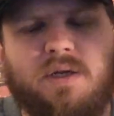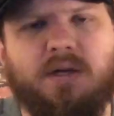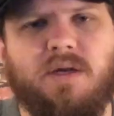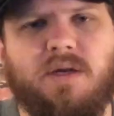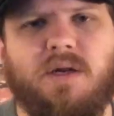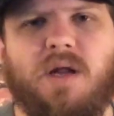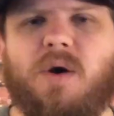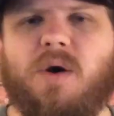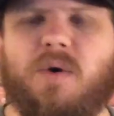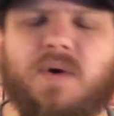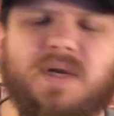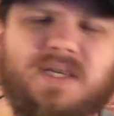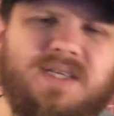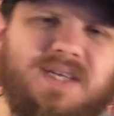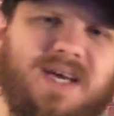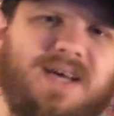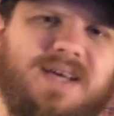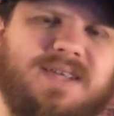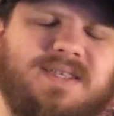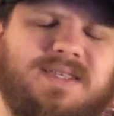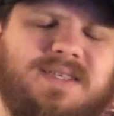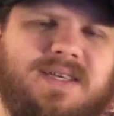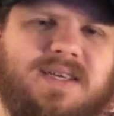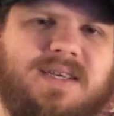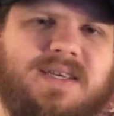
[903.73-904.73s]
No, it
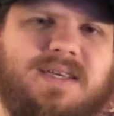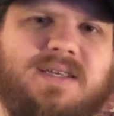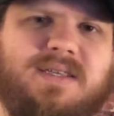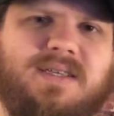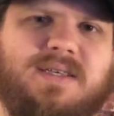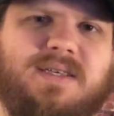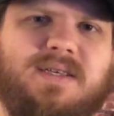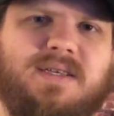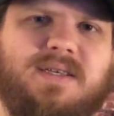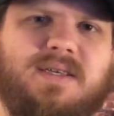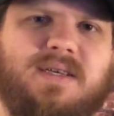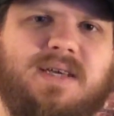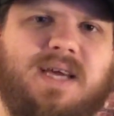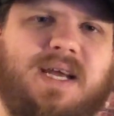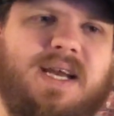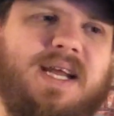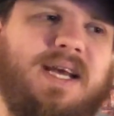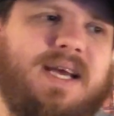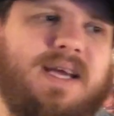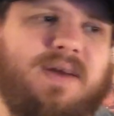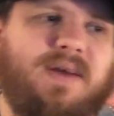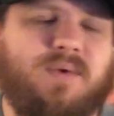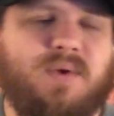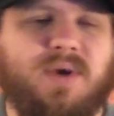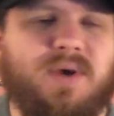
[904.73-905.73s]
doesn't. And
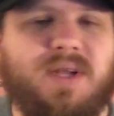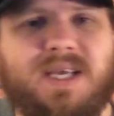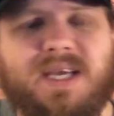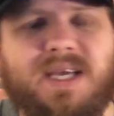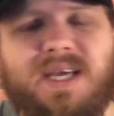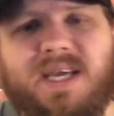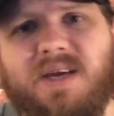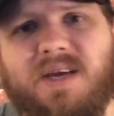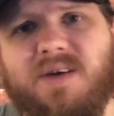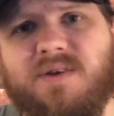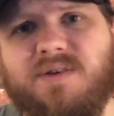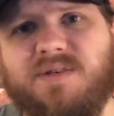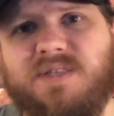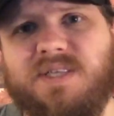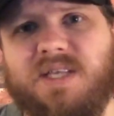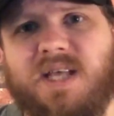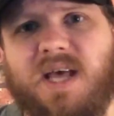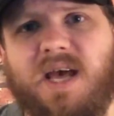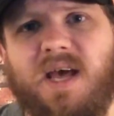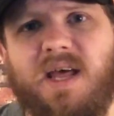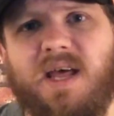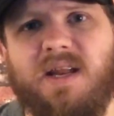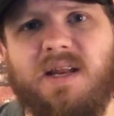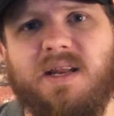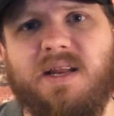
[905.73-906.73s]
it really kills
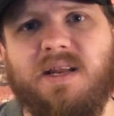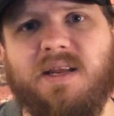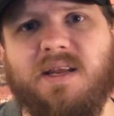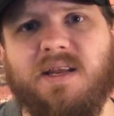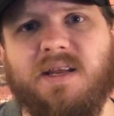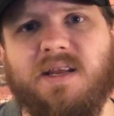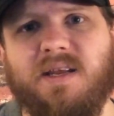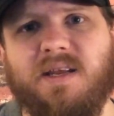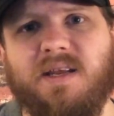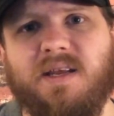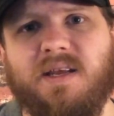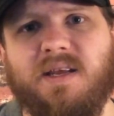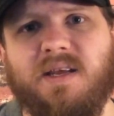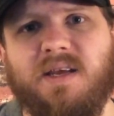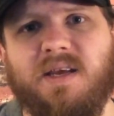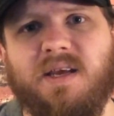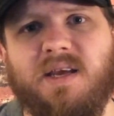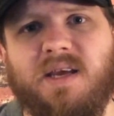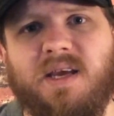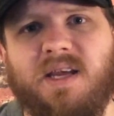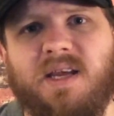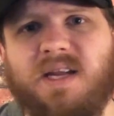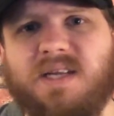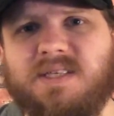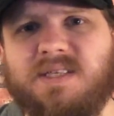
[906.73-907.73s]
that.
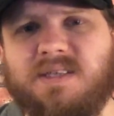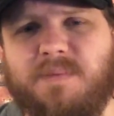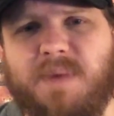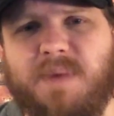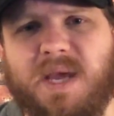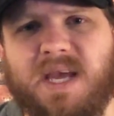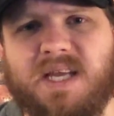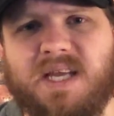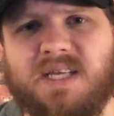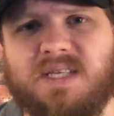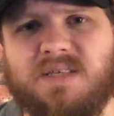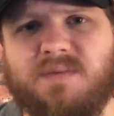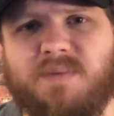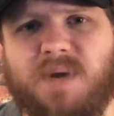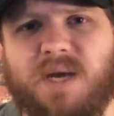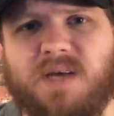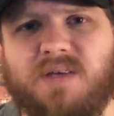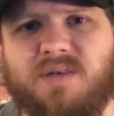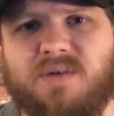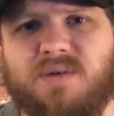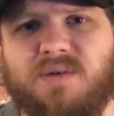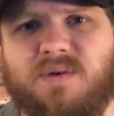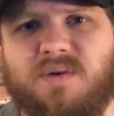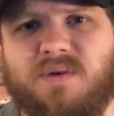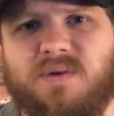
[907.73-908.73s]
It doesn't make it
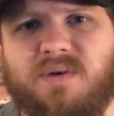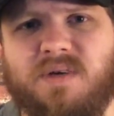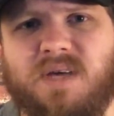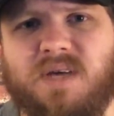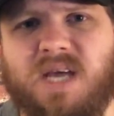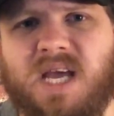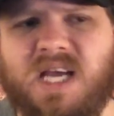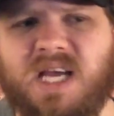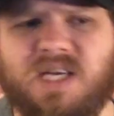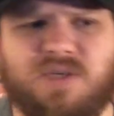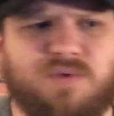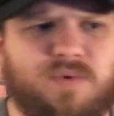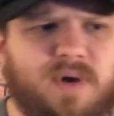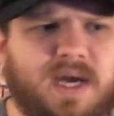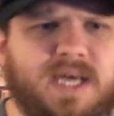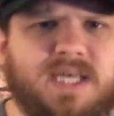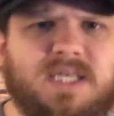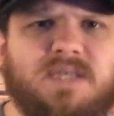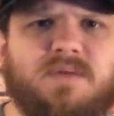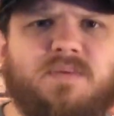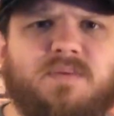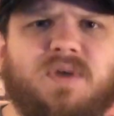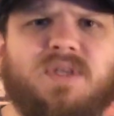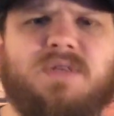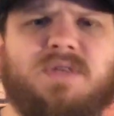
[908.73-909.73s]
special. Is Rey
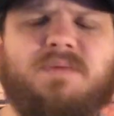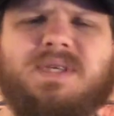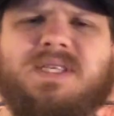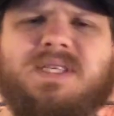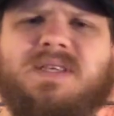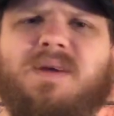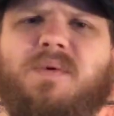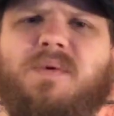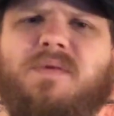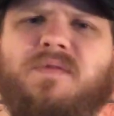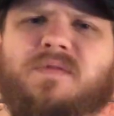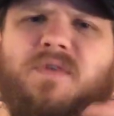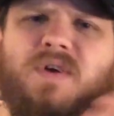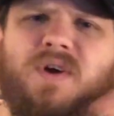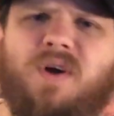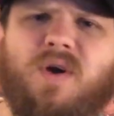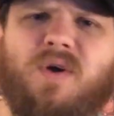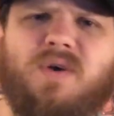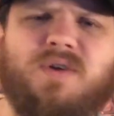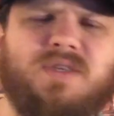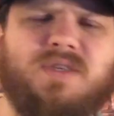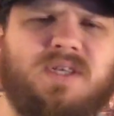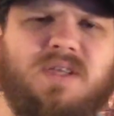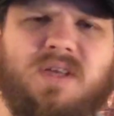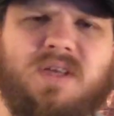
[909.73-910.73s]
supposed to be someone for
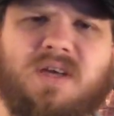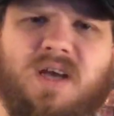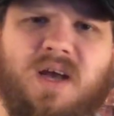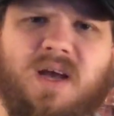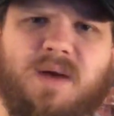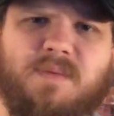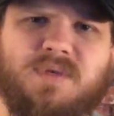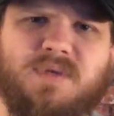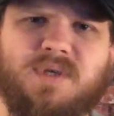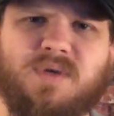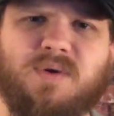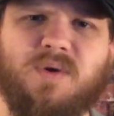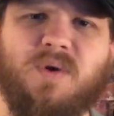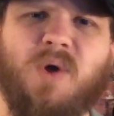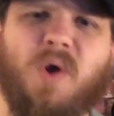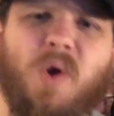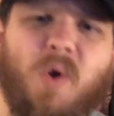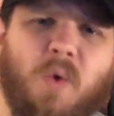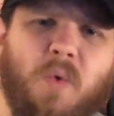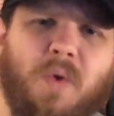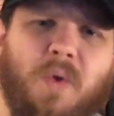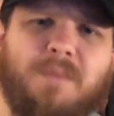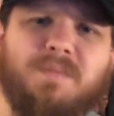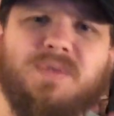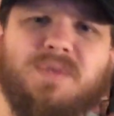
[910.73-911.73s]
girls to look up to?
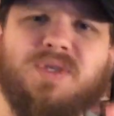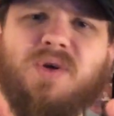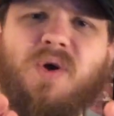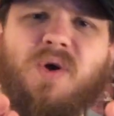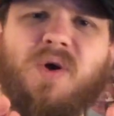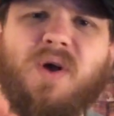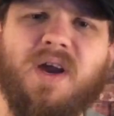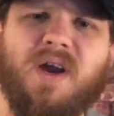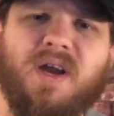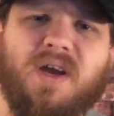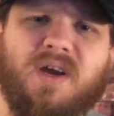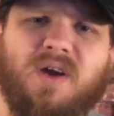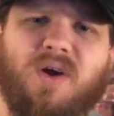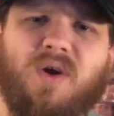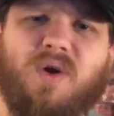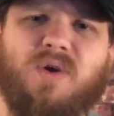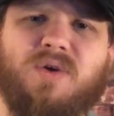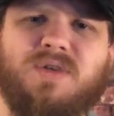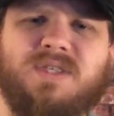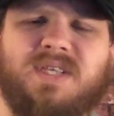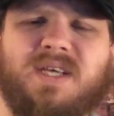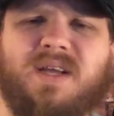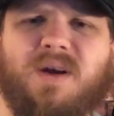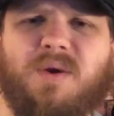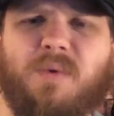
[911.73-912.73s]
Well, I'm sorry,
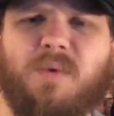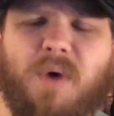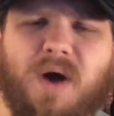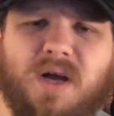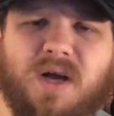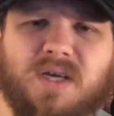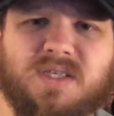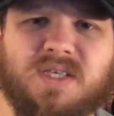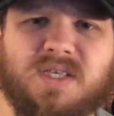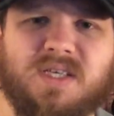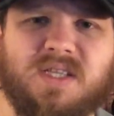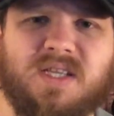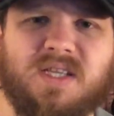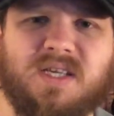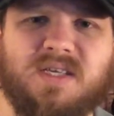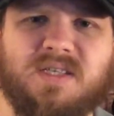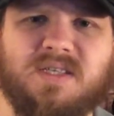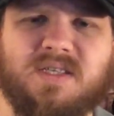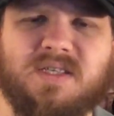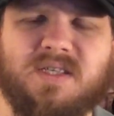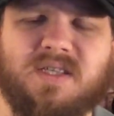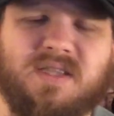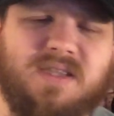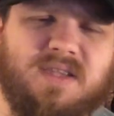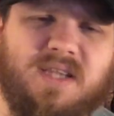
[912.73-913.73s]
girls that are watching
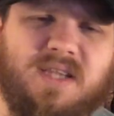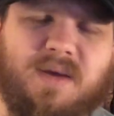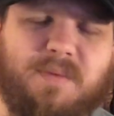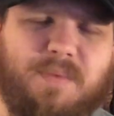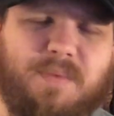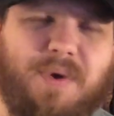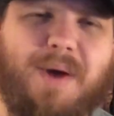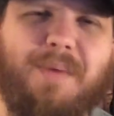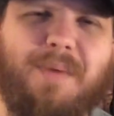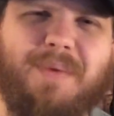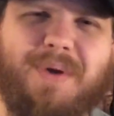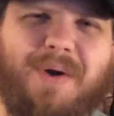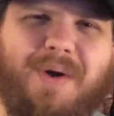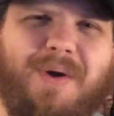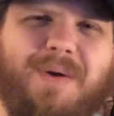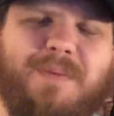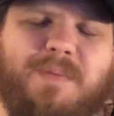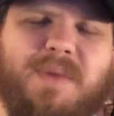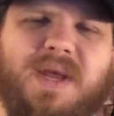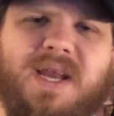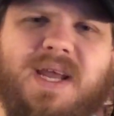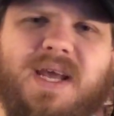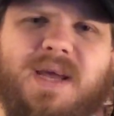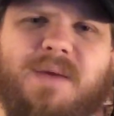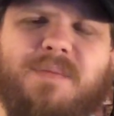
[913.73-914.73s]
this, that probably aren't
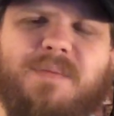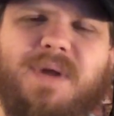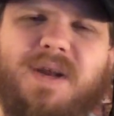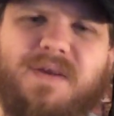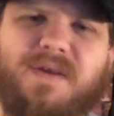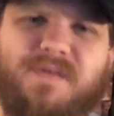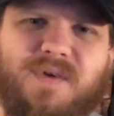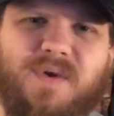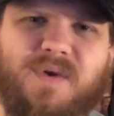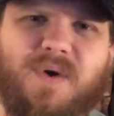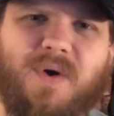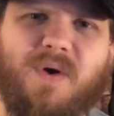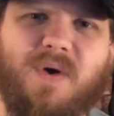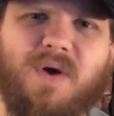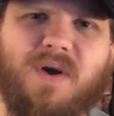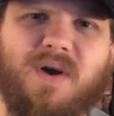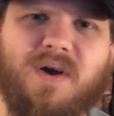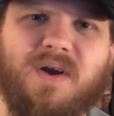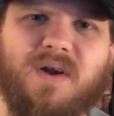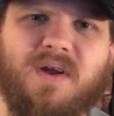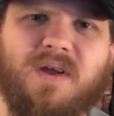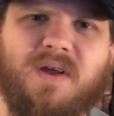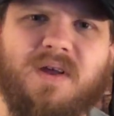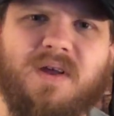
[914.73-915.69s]
many, but if you are,